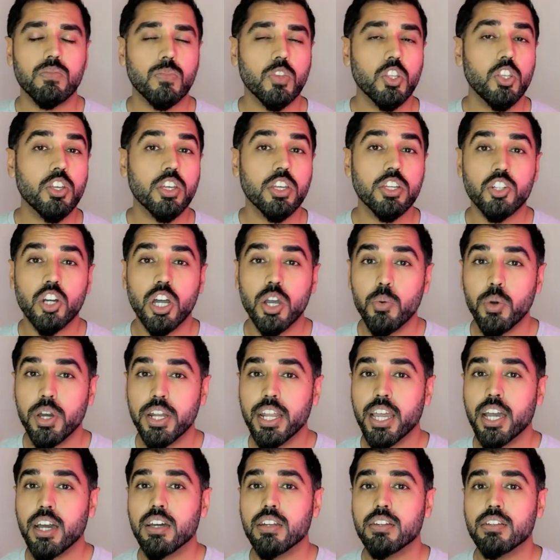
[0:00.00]
You can try
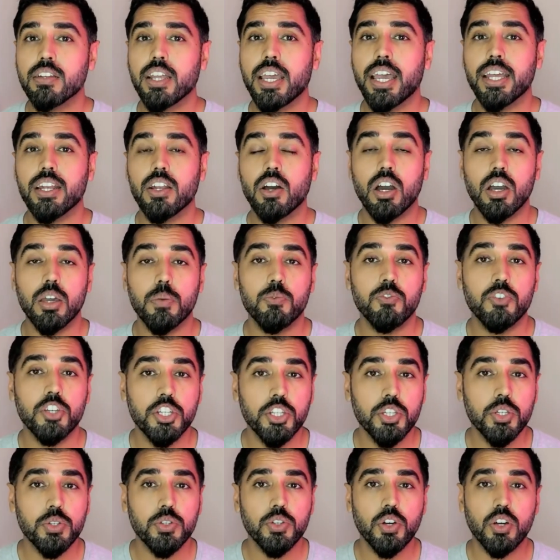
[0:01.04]
one out at
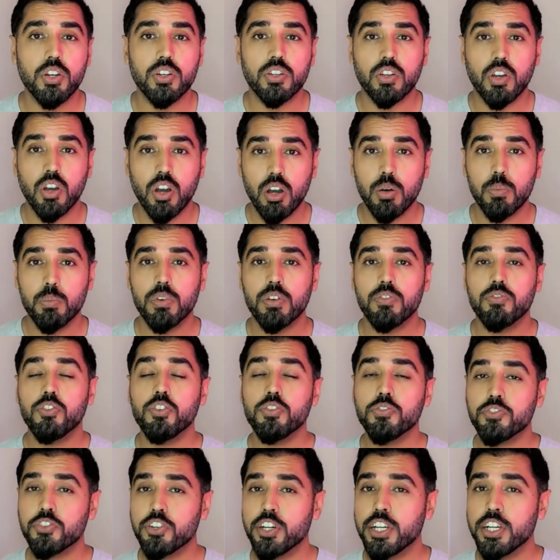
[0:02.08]
imvidu.com
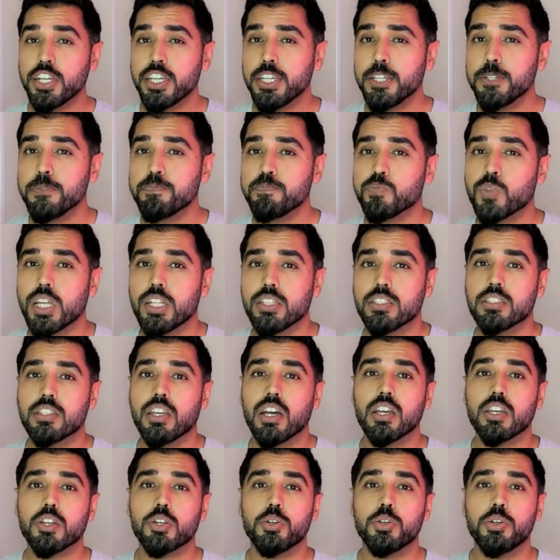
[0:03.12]
for free and
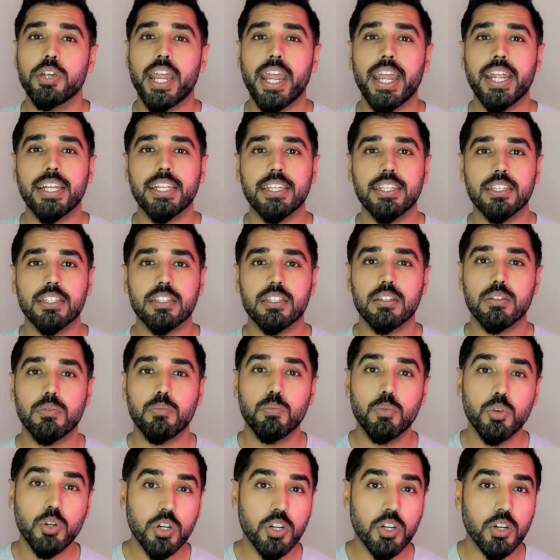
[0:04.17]
start creating
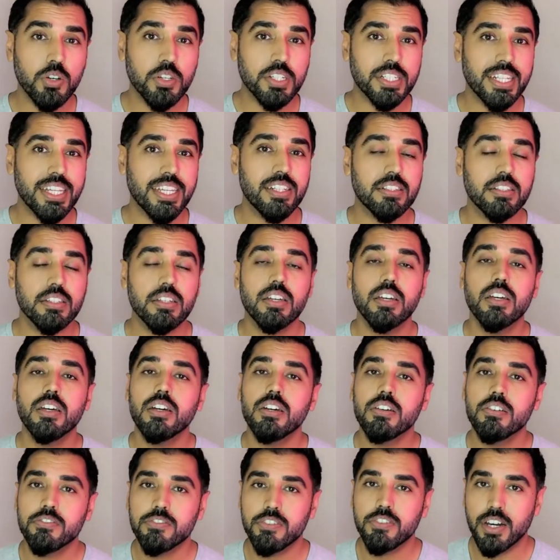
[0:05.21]
more content
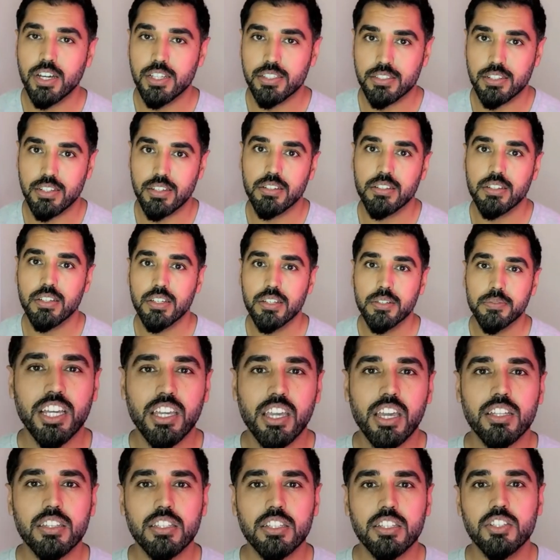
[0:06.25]
faster.
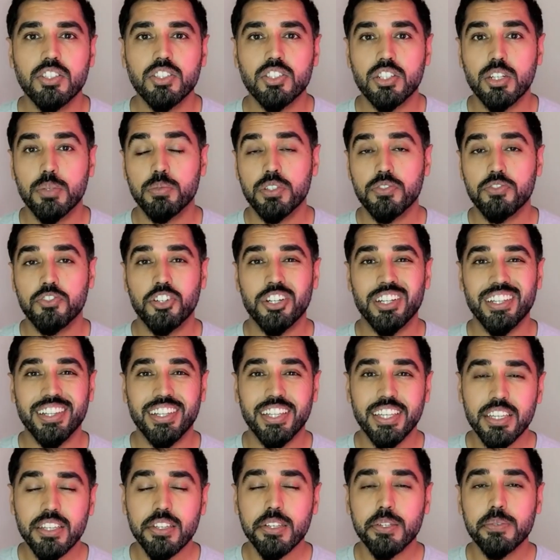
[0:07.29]
Check out the description for a
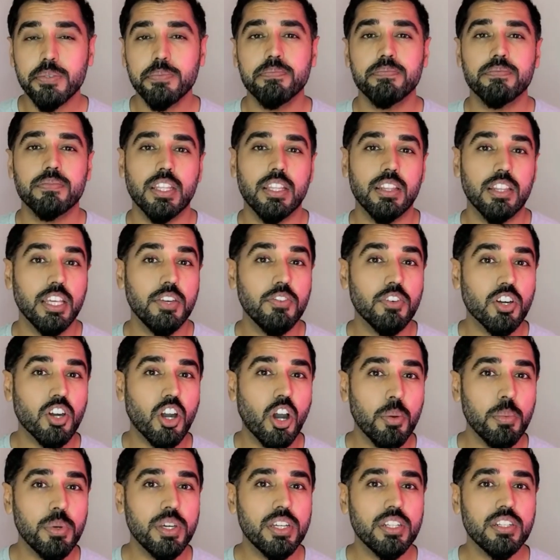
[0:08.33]
link. Leave a
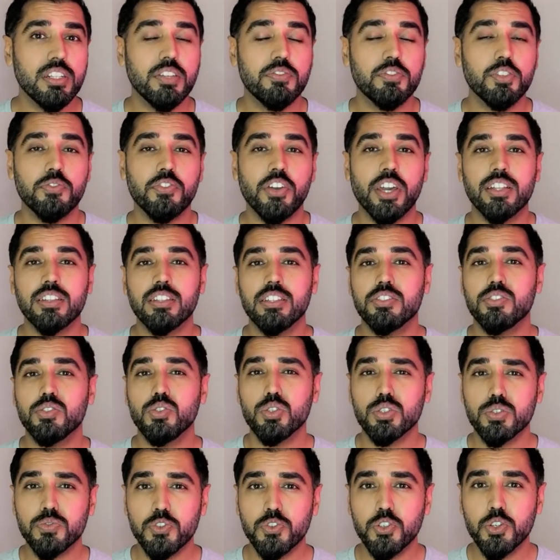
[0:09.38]
comment if you found this
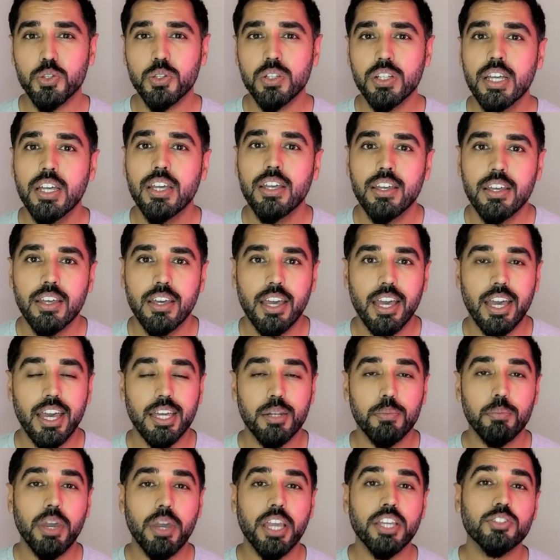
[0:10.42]
useful,
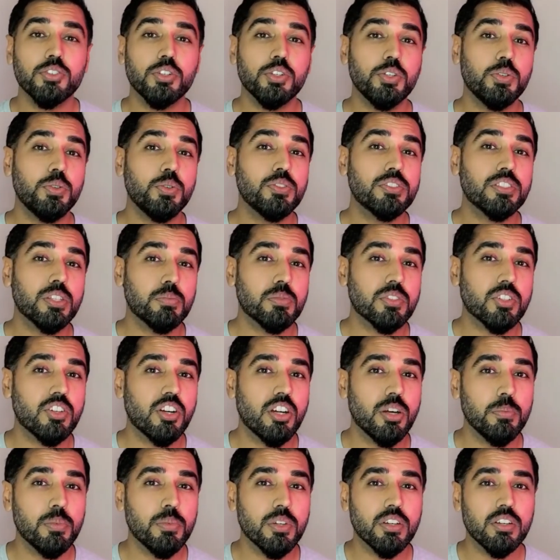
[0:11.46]
and make sure you do
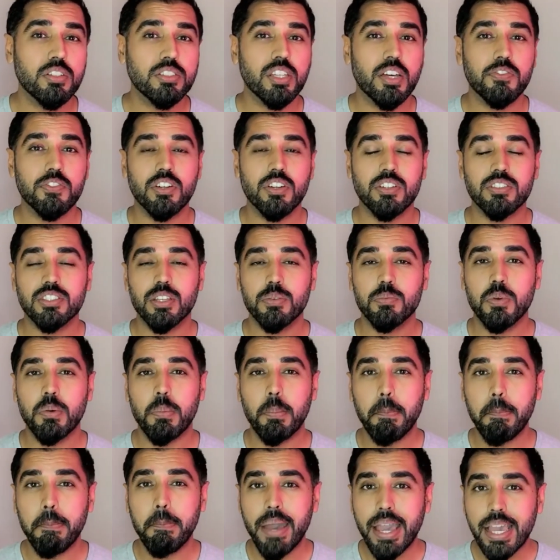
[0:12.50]
subscribe because I've got some
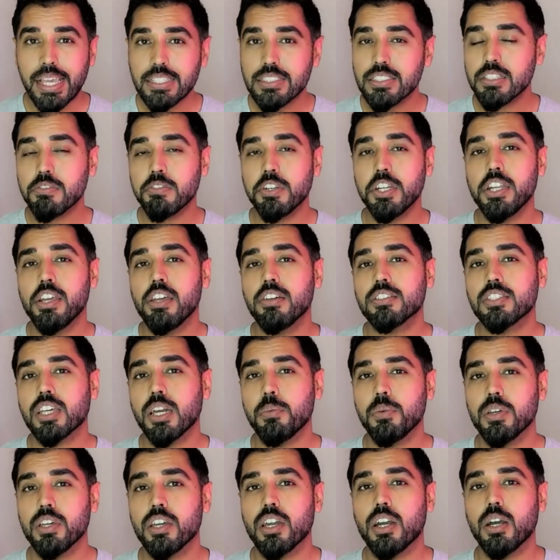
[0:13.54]
amazing videos
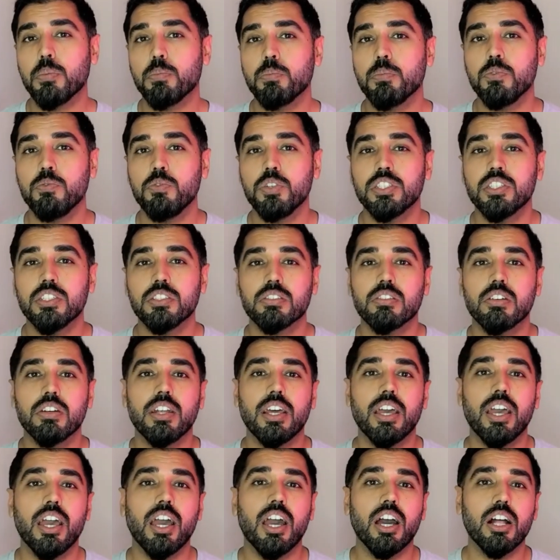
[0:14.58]
coming up which is going
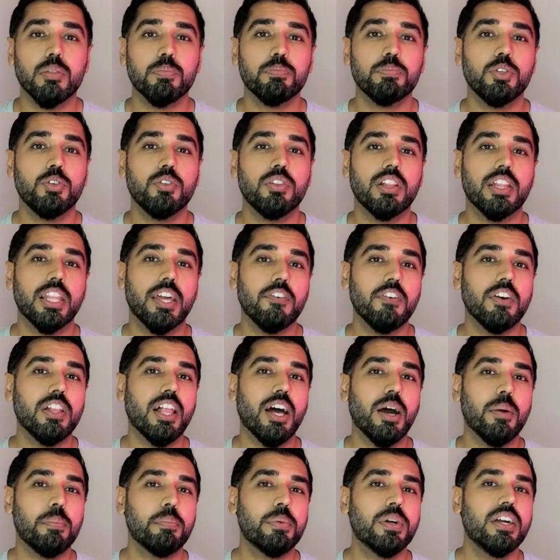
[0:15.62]
to help you level
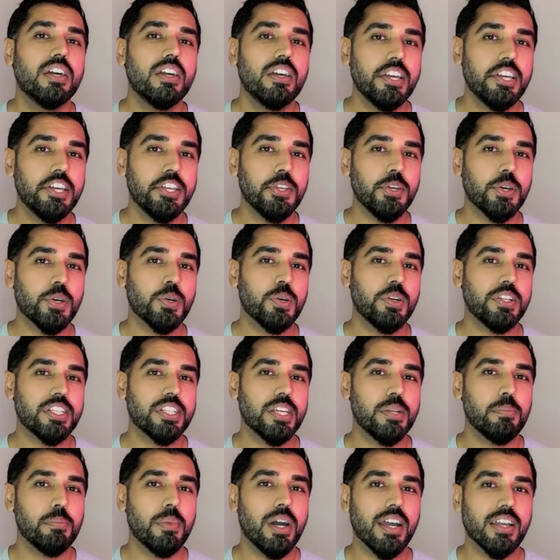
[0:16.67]
up your
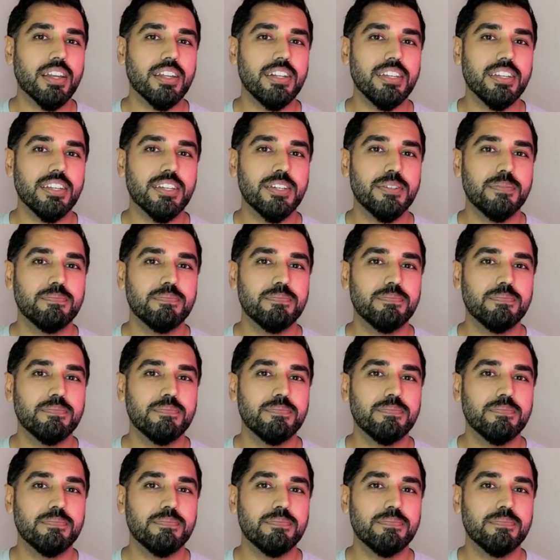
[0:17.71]
content marketing.